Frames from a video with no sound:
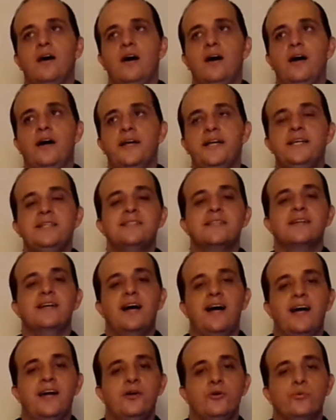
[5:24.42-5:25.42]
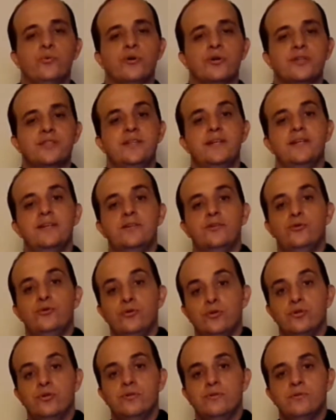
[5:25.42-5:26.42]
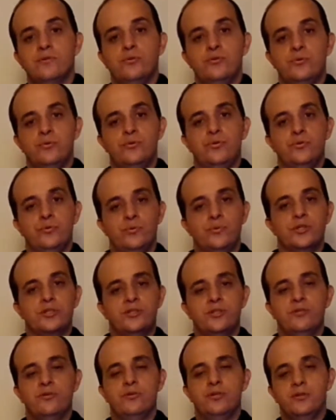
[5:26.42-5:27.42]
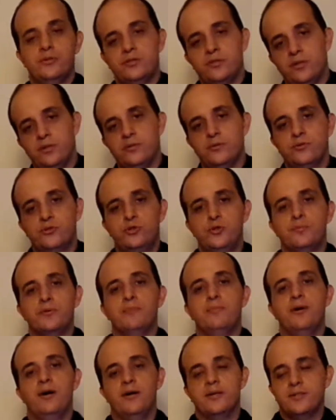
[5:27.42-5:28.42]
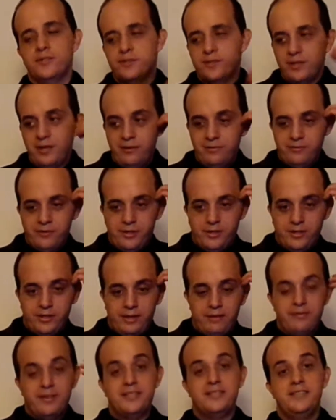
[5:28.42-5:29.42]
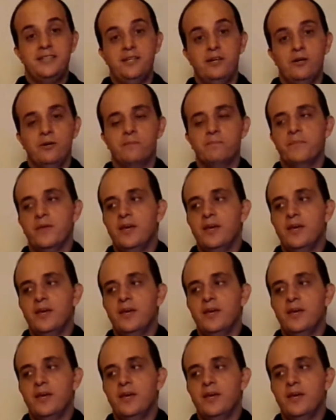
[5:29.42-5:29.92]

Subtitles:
he's the guy who worked at Google, who worked at Google. He was the super boss of SEO.